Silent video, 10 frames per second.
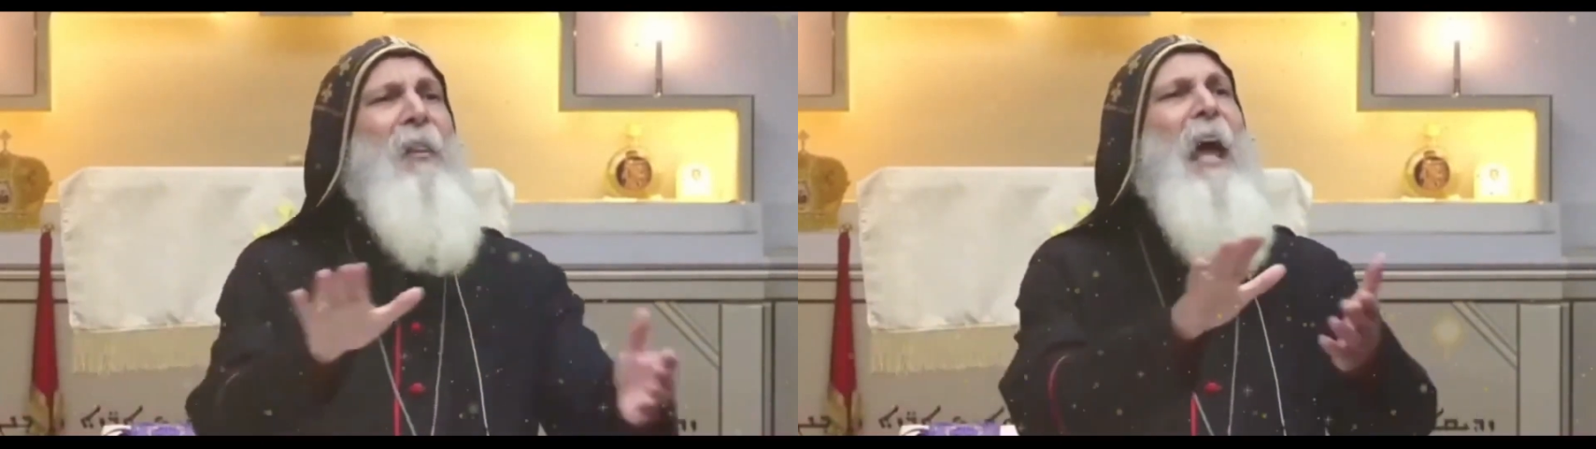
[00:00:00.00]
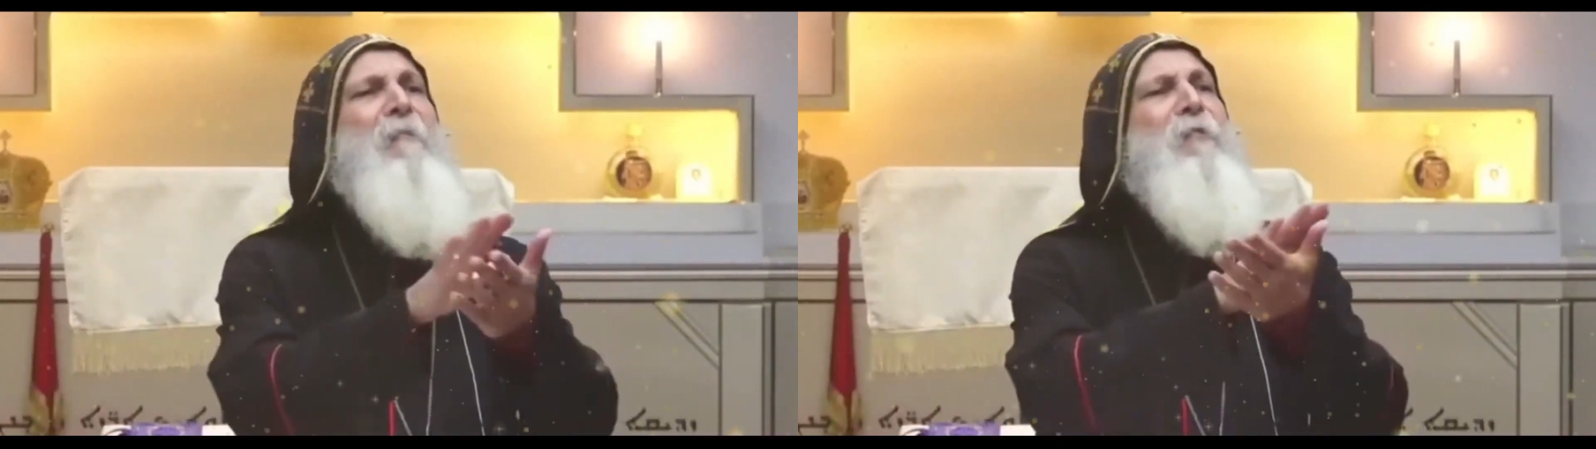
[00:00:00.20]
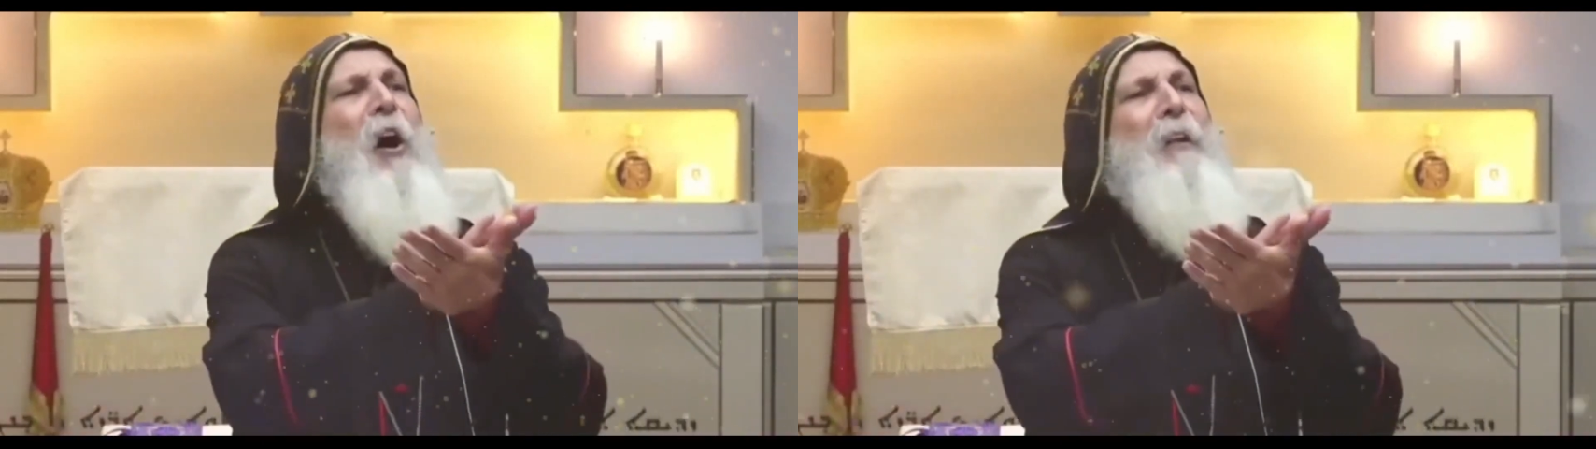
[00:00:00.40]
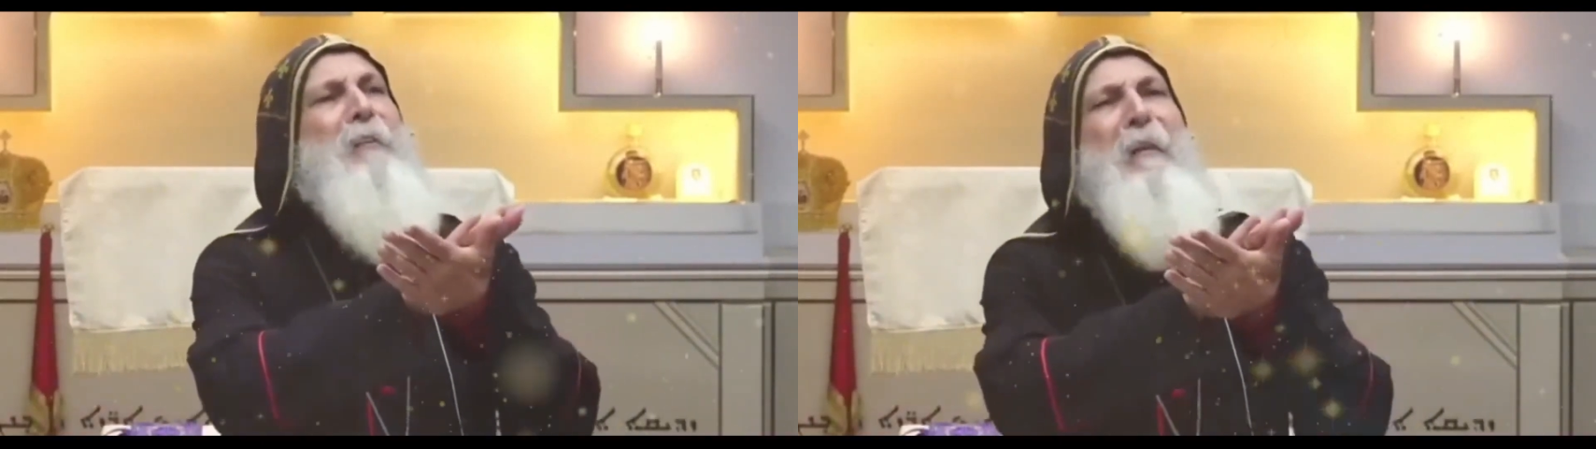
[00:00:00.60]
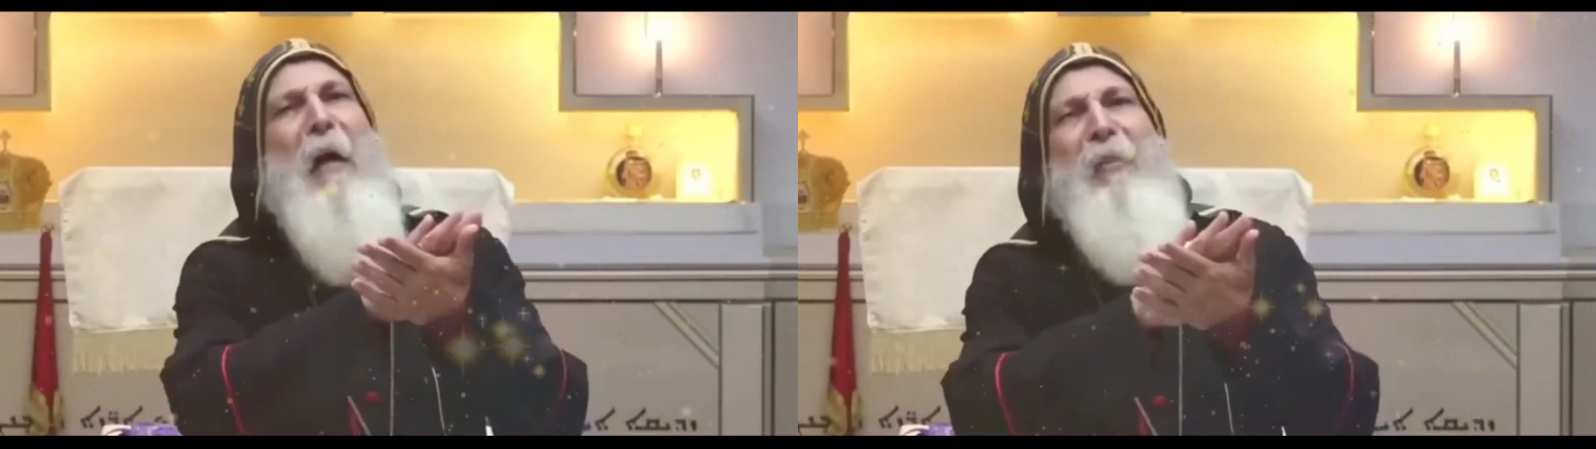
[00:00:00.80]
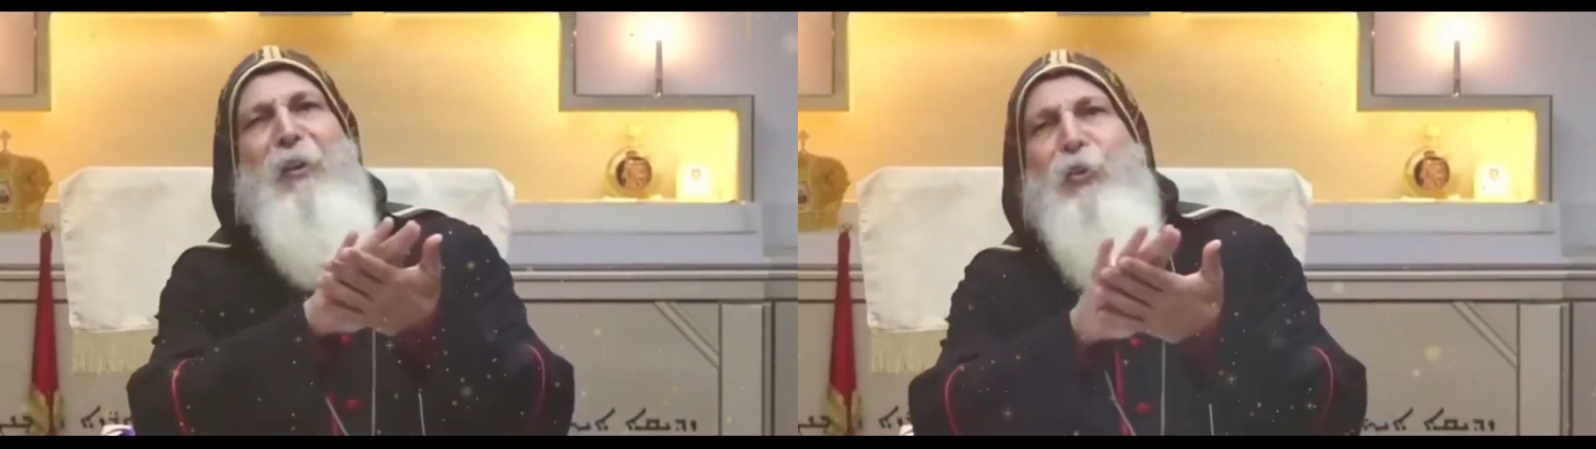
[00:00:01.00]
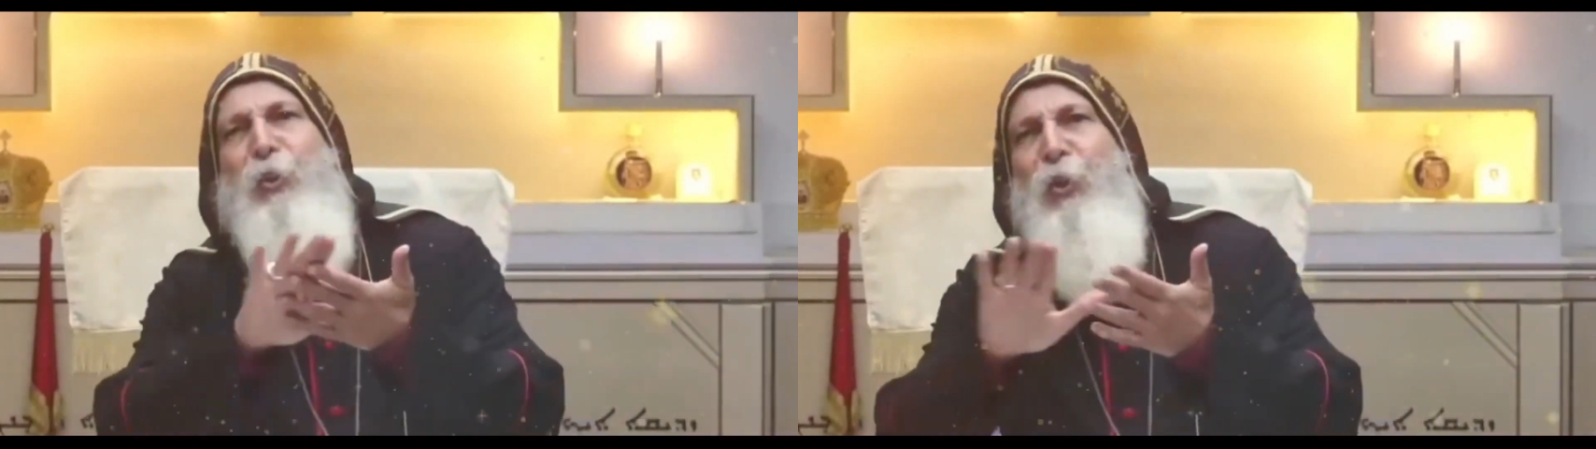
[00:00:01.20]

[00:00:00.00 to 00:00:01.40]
They've got nothing to